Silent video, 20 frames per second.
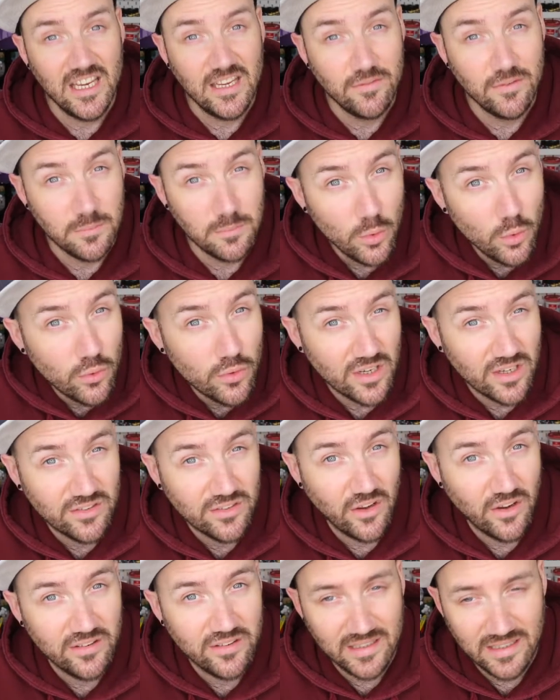even more
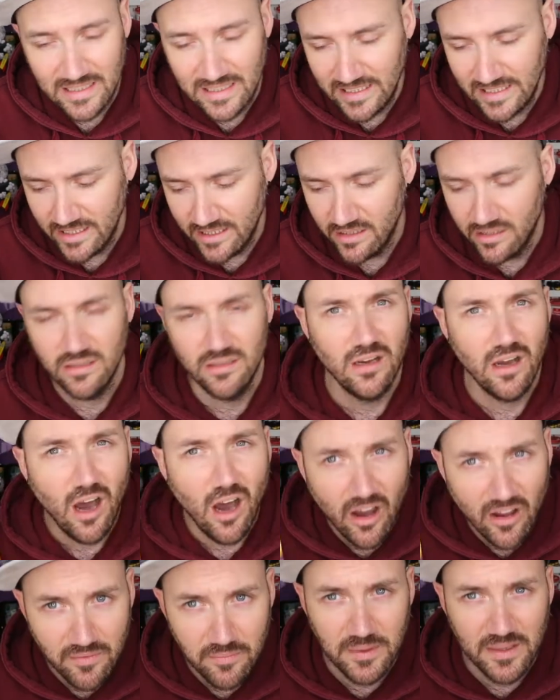excitingly,
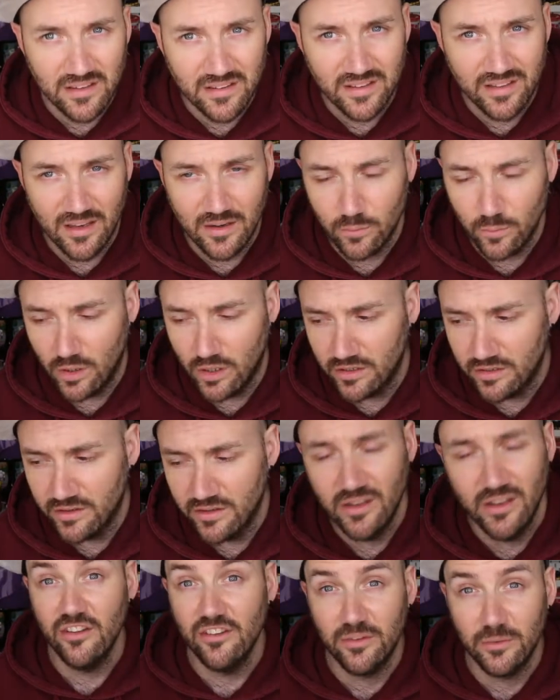I've been sent one.
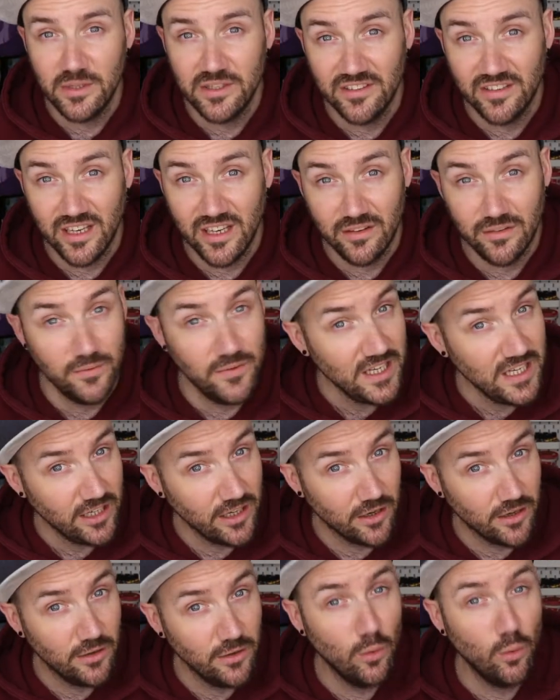So in today's
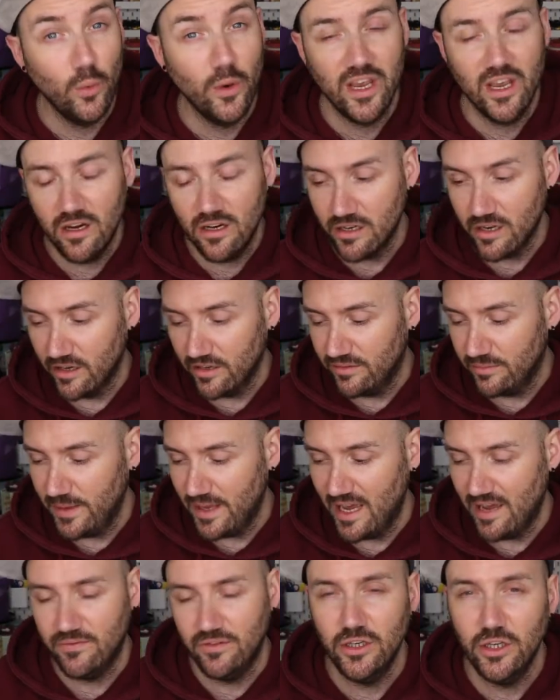video, we are going to be
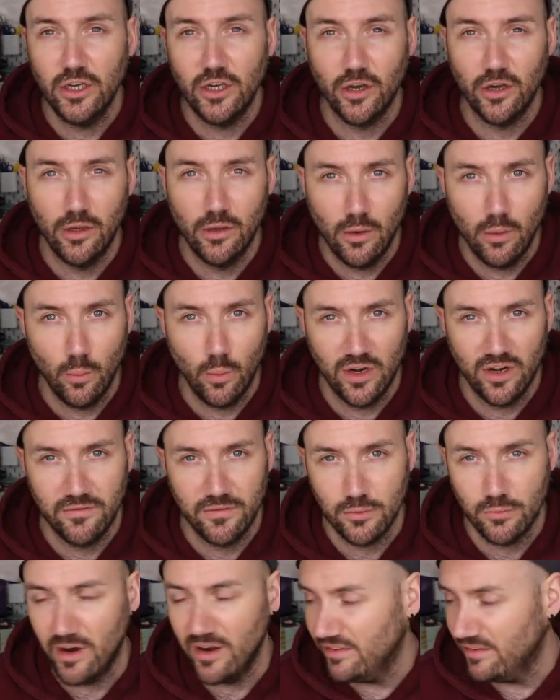having a go at one of
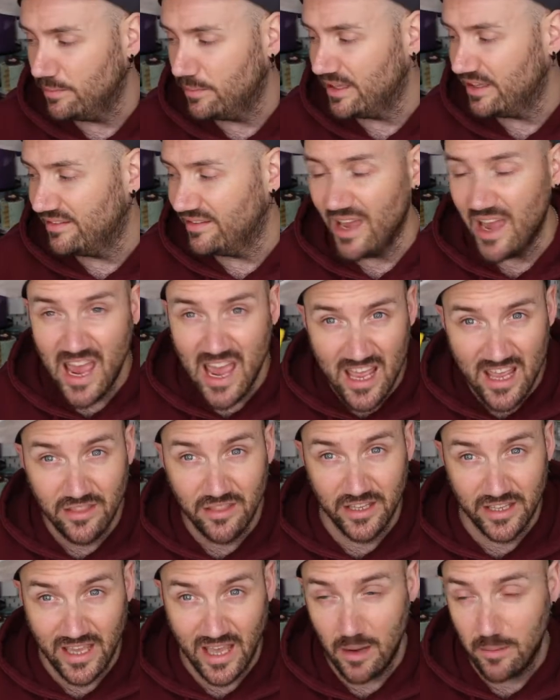the recipes in
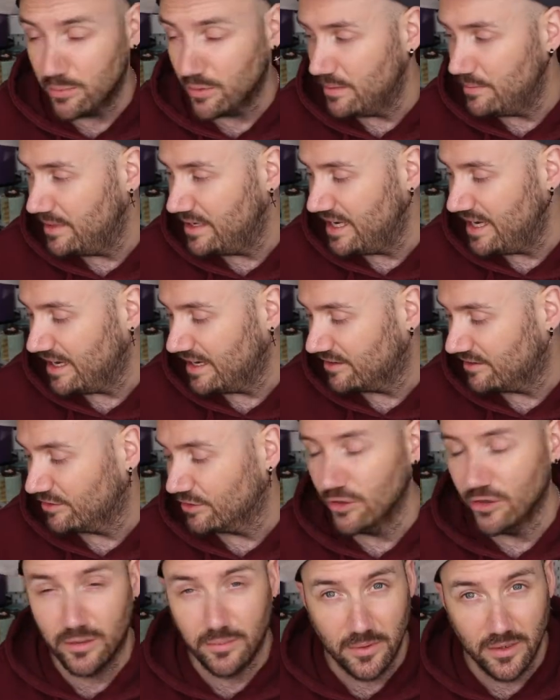the Cadbury Mini Eggs
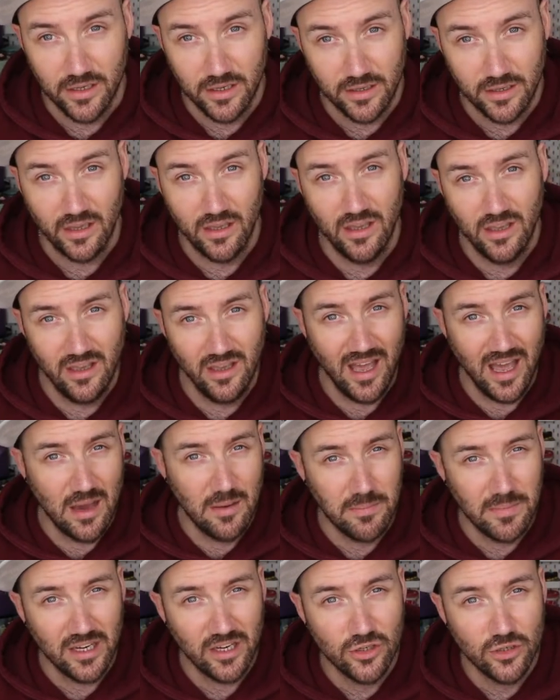Cookbook.
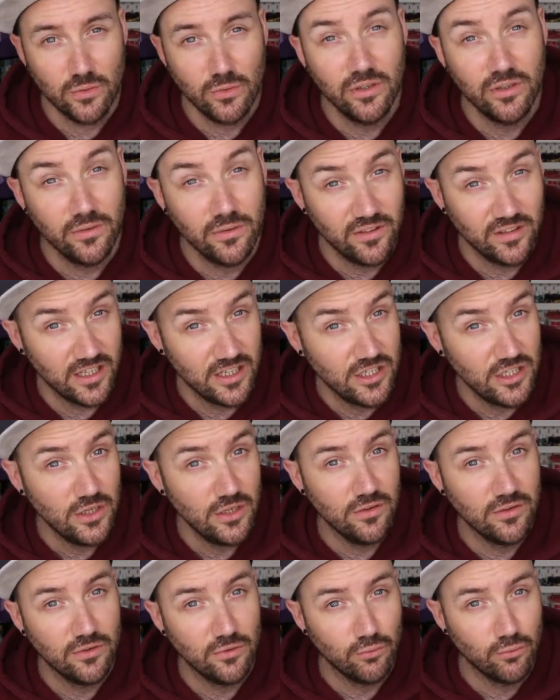And make sure you stay
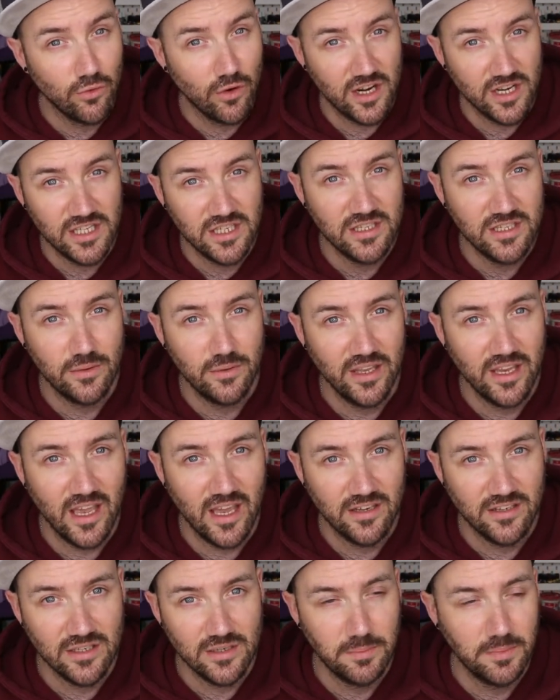tuned right until the
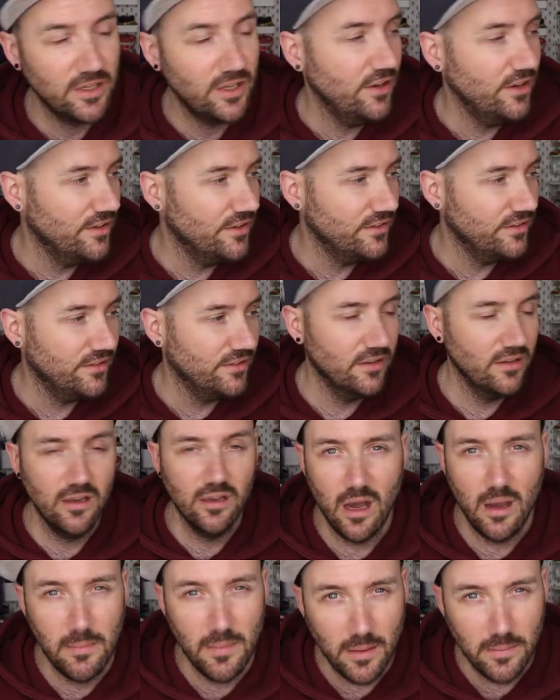end because
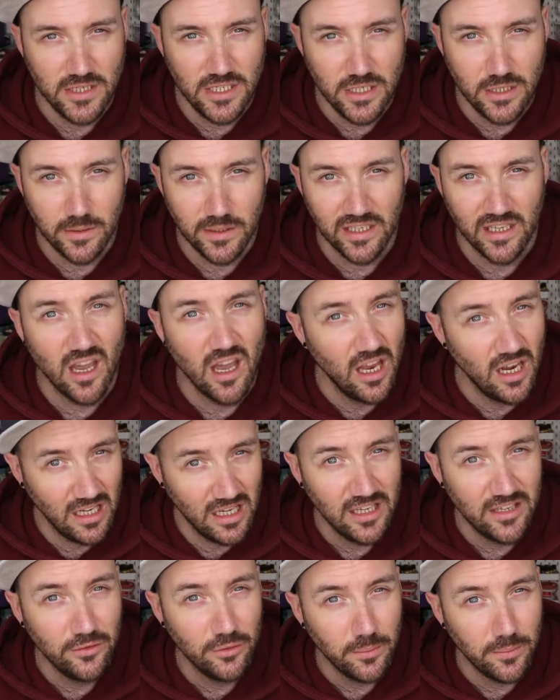I might be doing a
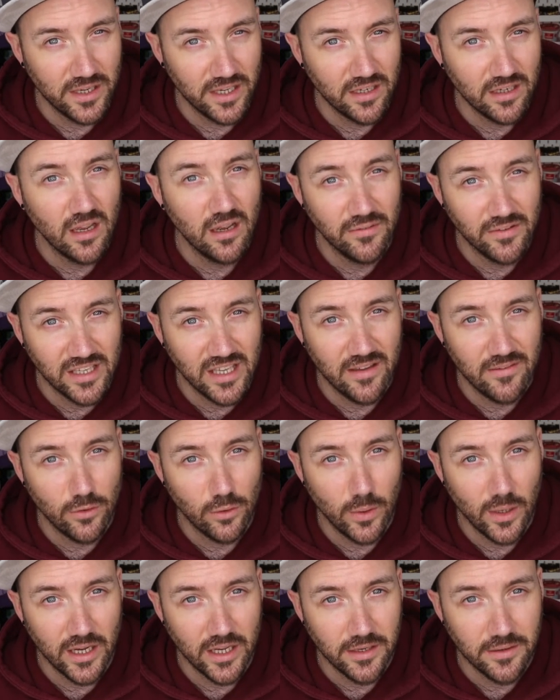little bit of a
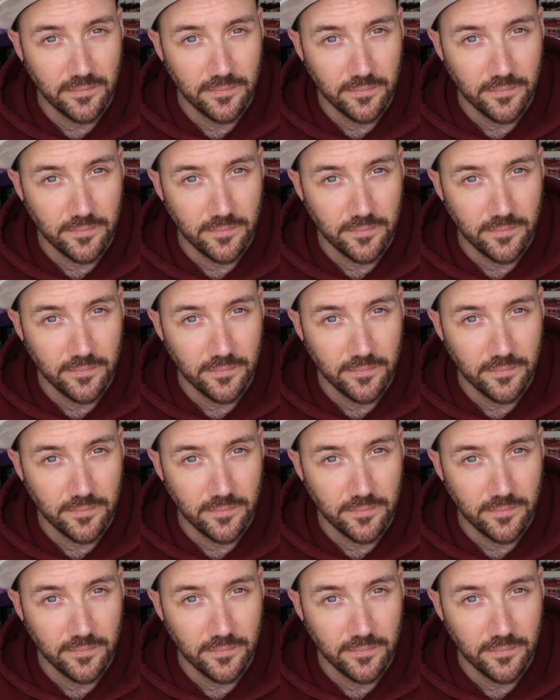giveaway.